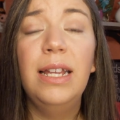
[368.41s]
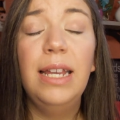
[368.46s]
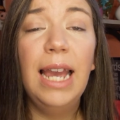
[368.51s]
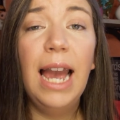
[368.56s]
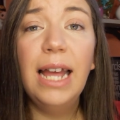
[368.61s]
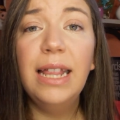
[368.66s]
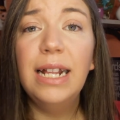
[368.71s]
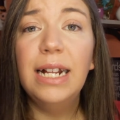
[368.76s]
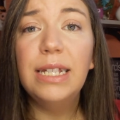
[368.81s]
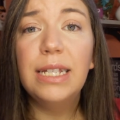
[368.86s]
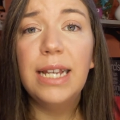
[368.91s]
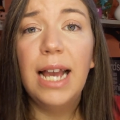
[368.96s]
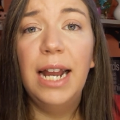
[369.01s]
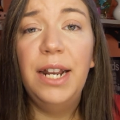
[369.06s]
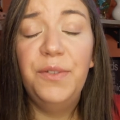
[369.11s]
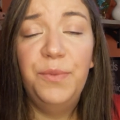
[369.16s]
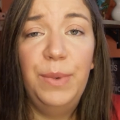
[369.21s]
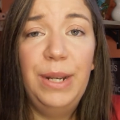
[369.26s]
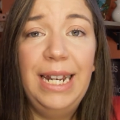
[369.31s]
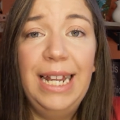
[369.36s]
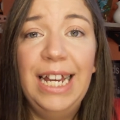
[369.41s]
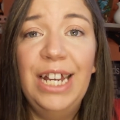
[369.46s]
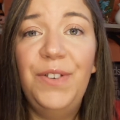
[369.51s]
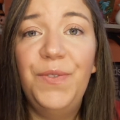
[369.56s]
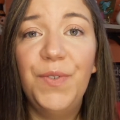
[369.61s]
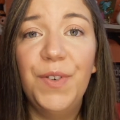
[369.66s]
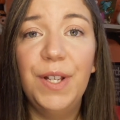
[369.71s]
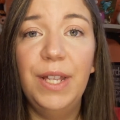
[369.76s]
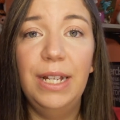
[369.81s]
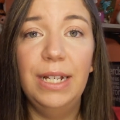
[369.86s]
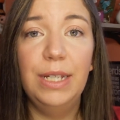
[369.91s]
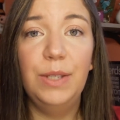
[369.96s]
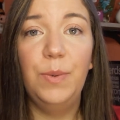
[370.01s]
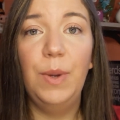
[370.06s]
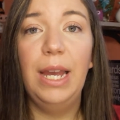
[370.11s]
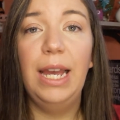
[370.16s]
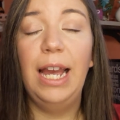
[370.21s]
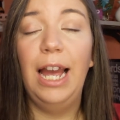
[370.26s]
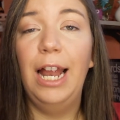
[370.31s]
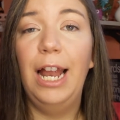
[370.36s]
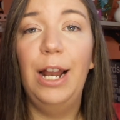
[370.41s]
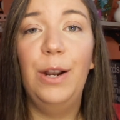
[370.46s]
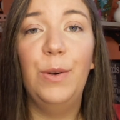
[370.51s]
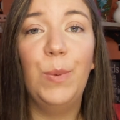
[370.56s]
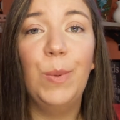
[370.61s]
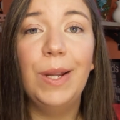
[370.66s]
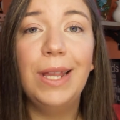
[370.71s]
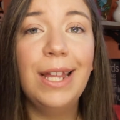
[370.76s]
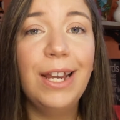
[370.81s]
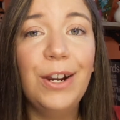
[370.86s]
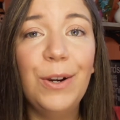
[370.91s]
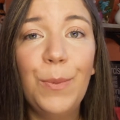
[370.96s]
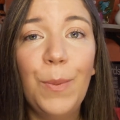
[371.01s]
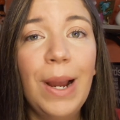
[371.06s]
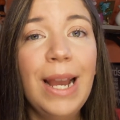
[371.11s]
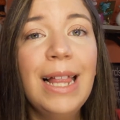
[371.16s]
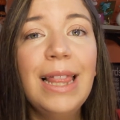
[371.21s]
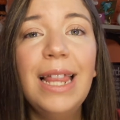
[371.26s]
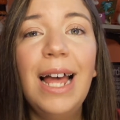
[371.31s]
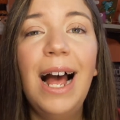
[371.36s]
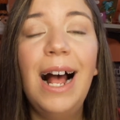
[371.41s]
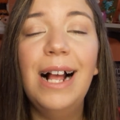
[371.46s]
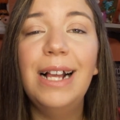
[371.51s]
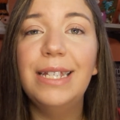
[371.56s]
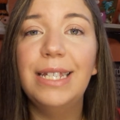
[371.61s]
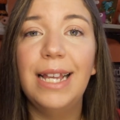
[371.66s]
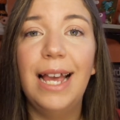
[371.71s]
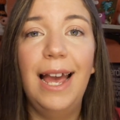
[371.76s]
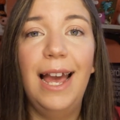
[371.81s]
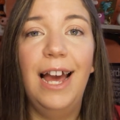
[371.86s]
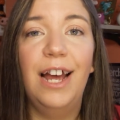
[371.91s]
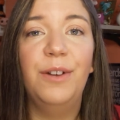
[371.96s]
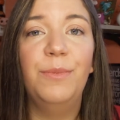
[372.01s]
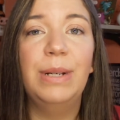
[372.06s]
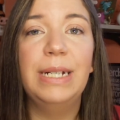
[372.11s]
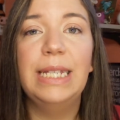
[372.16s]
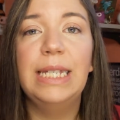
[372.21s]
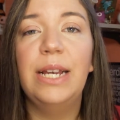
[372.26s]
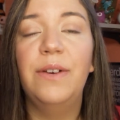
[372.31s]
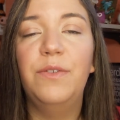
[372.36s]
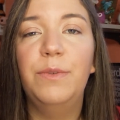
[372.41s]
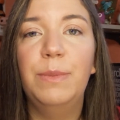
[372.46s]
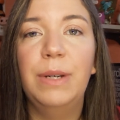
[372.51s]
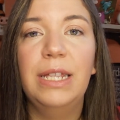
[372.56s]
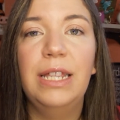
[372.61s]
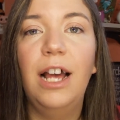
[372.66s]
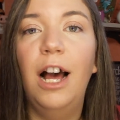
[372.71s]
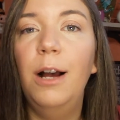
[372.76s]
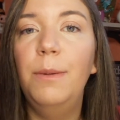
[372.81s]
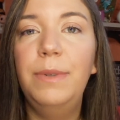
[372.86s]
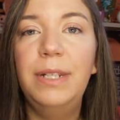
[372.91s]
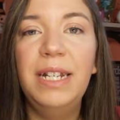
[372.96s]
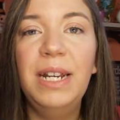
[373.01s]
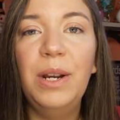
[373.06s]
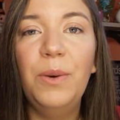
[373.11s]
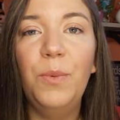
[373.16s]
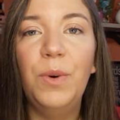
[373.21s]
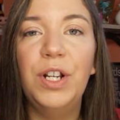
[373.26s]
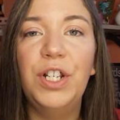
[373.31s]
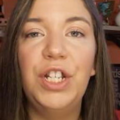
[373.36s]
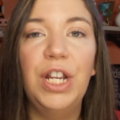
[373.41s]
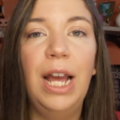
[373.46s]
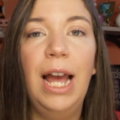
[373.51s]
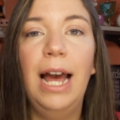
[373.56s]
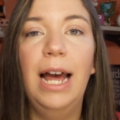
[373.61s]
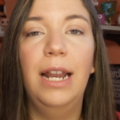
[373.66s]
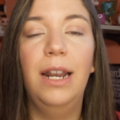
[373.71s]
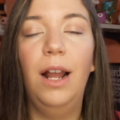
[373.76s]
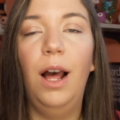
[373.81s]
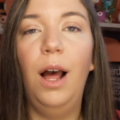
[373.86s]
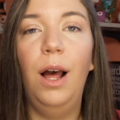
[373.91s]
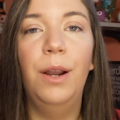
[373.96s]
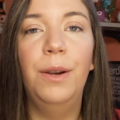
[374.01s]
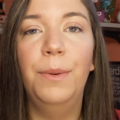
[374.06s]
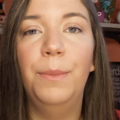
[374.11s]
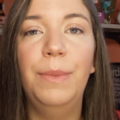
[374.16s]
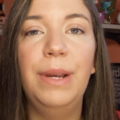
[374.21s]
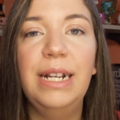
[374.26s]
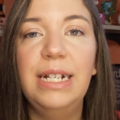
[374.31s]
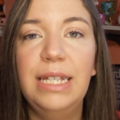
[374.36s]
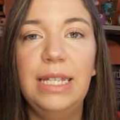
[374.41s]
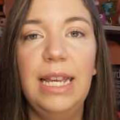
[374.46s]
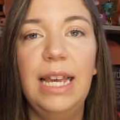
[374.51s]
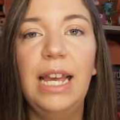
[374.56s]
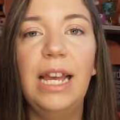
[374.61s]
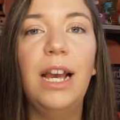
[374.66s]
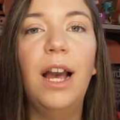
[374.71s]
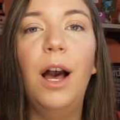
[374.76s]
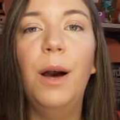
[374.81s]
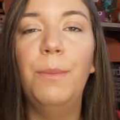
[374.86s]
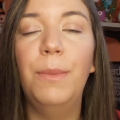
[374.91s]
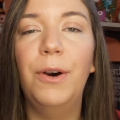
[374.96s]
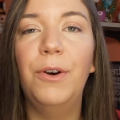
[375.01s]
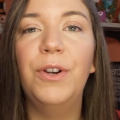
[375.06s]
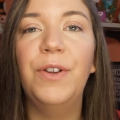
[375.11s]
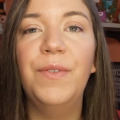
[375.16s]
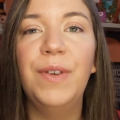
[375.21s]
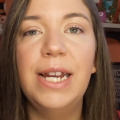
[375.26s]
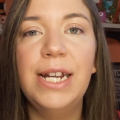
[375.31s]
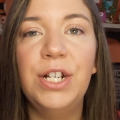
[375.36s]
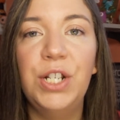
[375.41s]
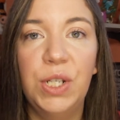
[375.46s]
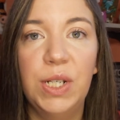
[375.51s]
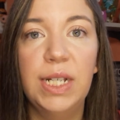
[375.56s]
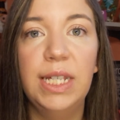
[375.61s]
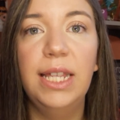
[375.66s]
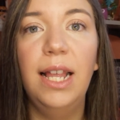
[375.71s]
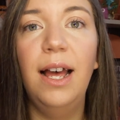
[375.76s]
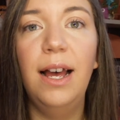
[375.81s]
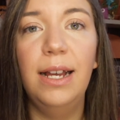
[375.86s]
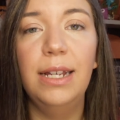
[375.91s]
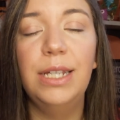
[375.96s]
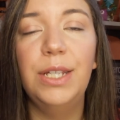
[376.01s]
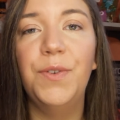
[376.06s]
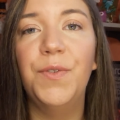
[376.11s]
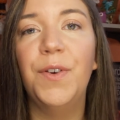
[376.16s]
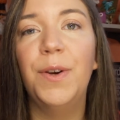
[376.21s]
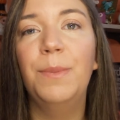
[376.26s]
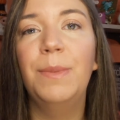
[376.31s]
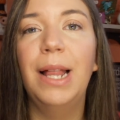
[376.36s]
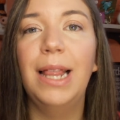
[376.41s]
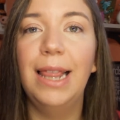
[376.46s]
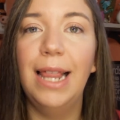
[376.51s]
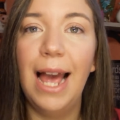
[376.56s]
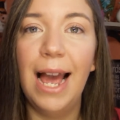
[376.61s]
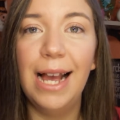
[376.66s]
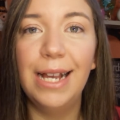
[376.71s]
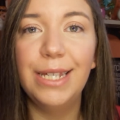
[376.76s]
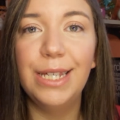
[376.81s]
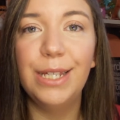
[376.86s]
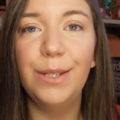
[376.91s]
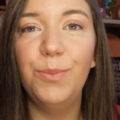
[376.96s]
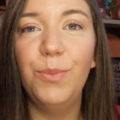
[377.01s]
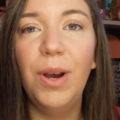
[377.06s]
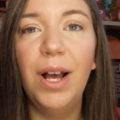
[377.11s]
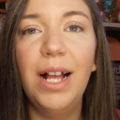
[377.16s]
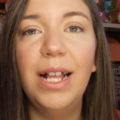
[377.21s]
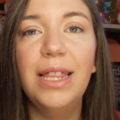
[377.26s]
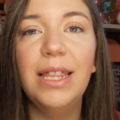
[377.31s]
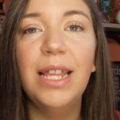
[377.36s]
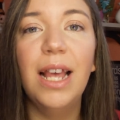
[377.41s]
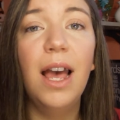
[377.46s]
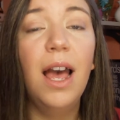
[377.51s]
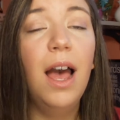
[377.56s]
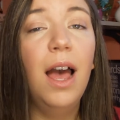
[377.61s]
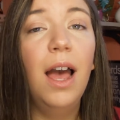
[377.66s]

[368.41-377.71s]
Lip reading: Yeah, that's kind of been it for this week. I had a really good weight loss. I had my 7 month update, which had an amazing amount of inches lost from last month.